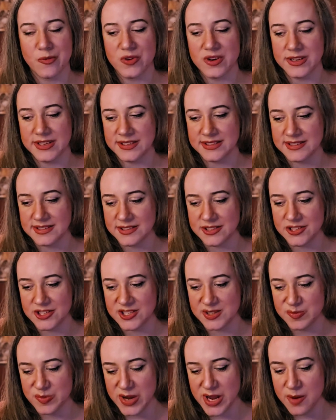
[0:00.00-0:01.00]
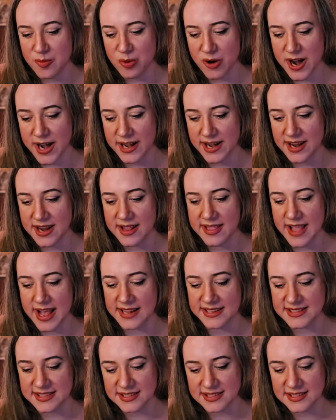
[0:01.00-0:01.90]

was just being pregnant, and that